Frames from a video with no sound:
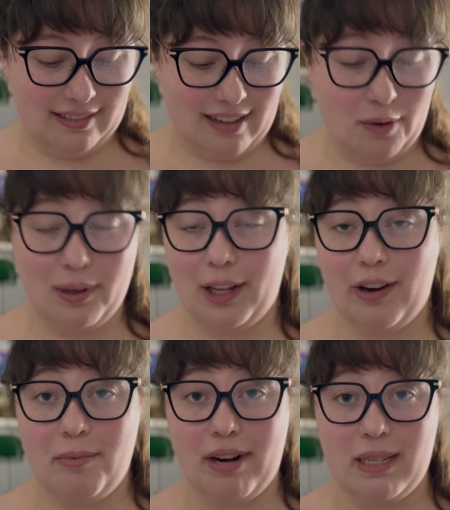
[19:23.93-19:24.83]
a really
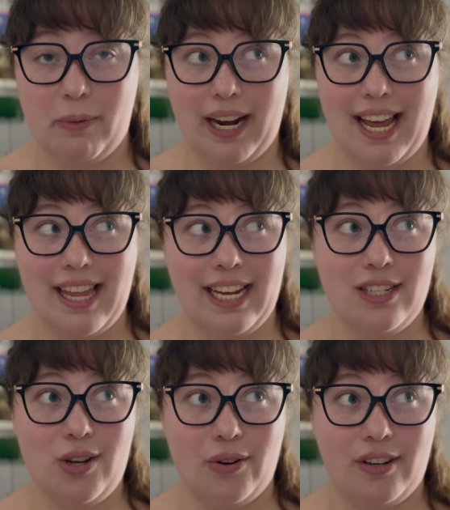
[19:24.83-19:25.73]
great price point. I think in
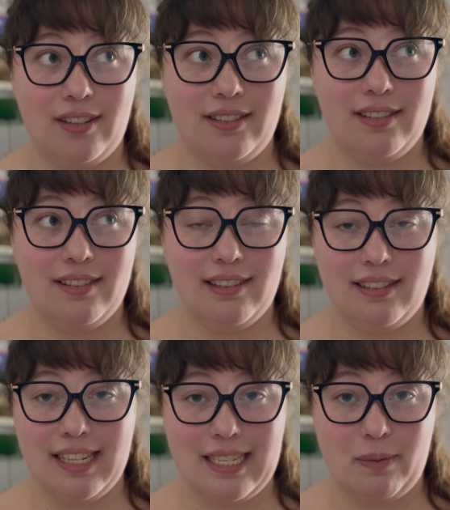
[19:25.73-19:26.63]
total
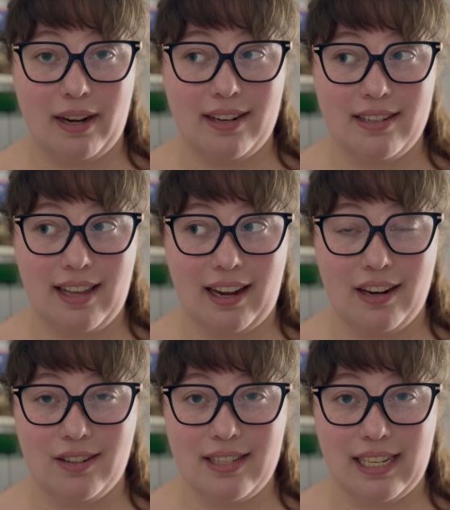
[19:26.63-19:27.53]
this sweater is like
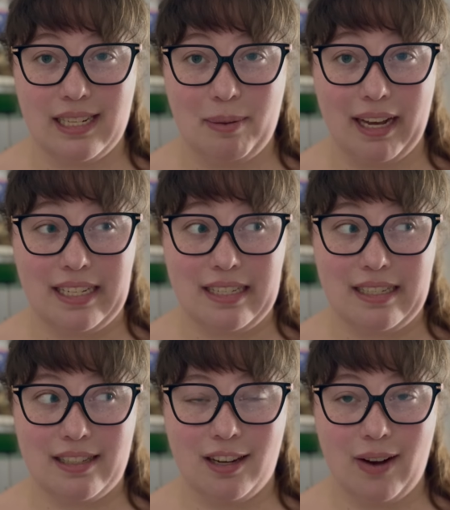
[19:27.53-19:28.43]
under $60
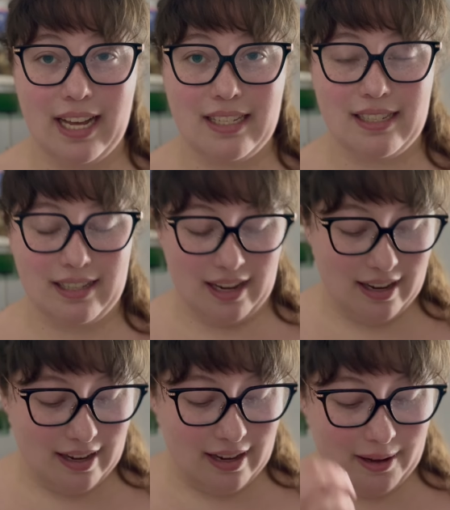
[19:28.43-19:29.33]
US,
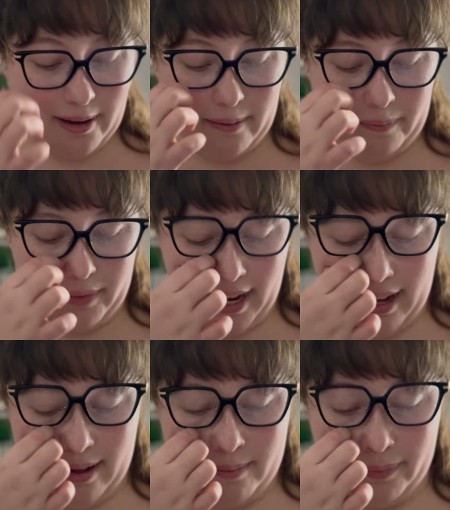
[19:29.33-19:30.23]

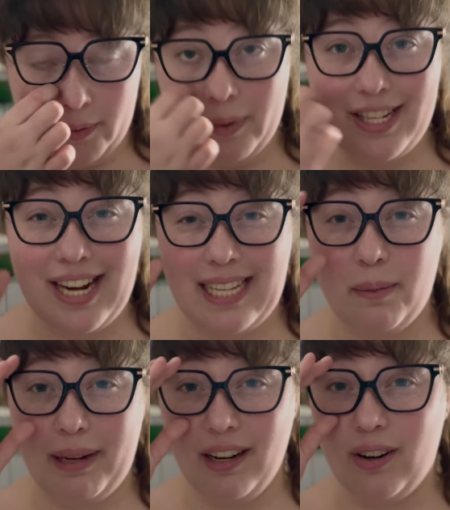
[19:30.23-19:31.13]
which as a
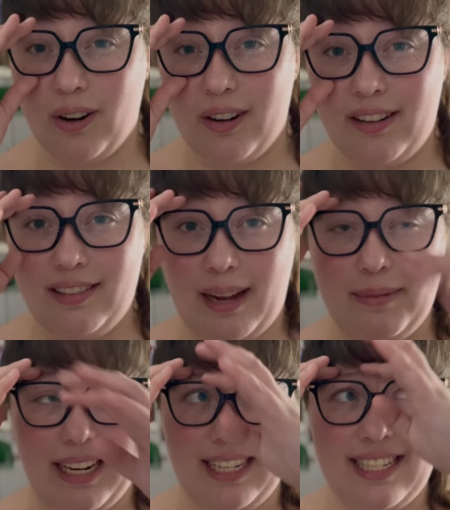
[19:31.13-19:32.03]
bigger girl, I'm
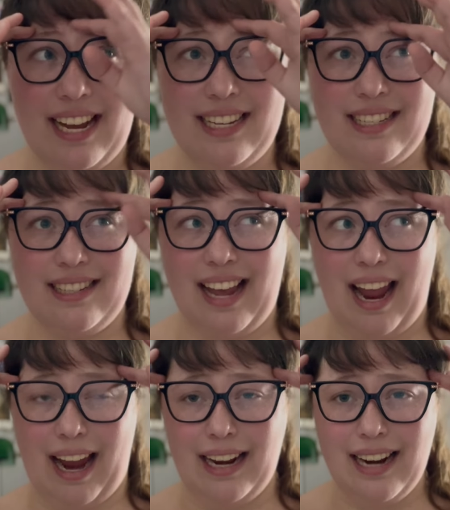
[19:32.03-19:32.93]
knitting size
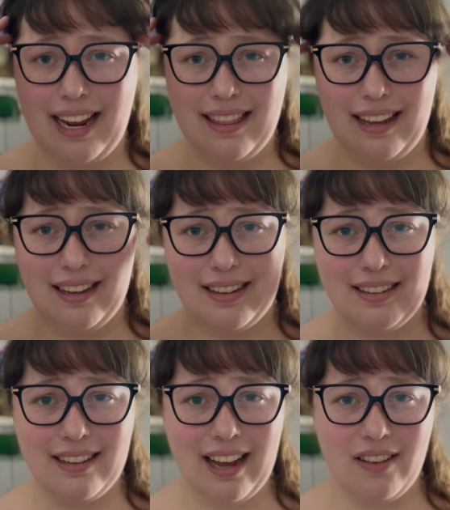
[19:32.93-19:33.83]
8 I think
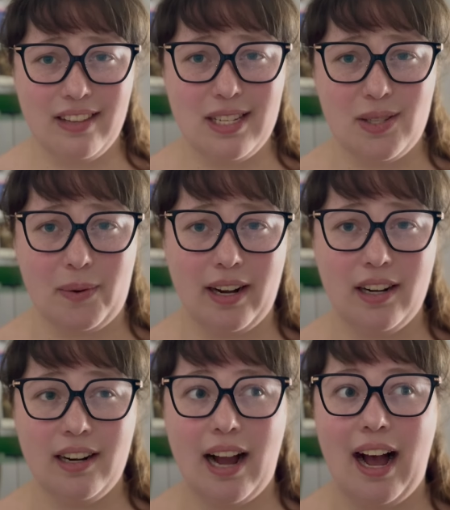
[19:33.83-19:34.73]
of this
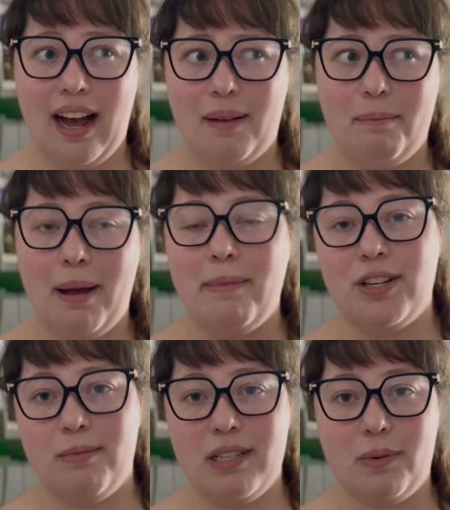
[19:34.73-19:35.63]
sweater. My
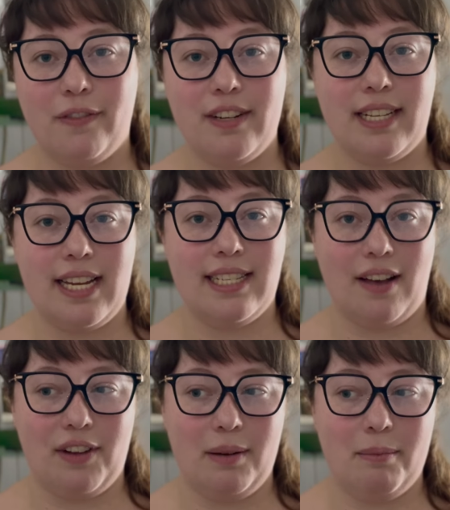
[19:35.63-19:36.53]
measurements were for size
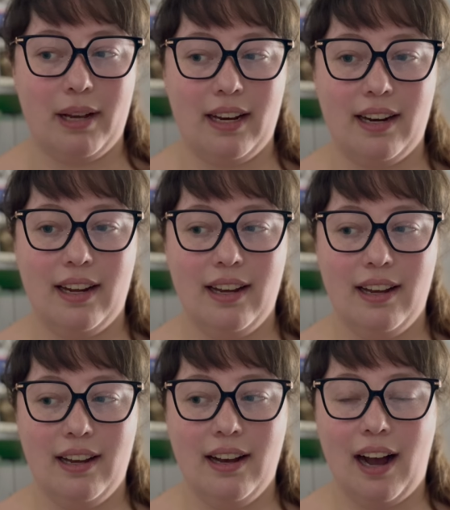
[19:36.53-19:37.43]
7, but
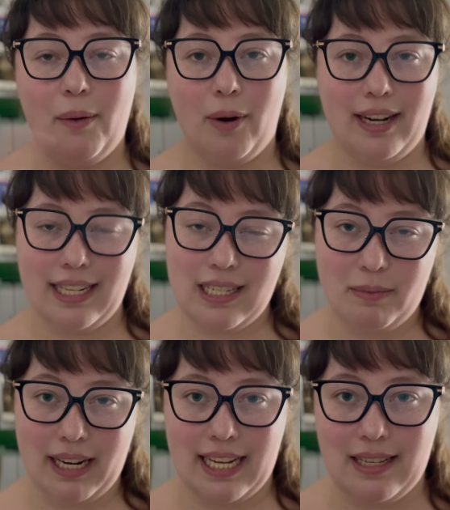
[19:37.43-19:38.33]
I wanted it to
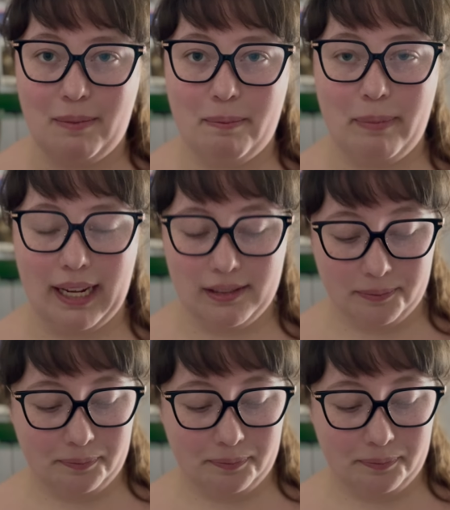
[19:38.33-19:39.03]
be nice and big.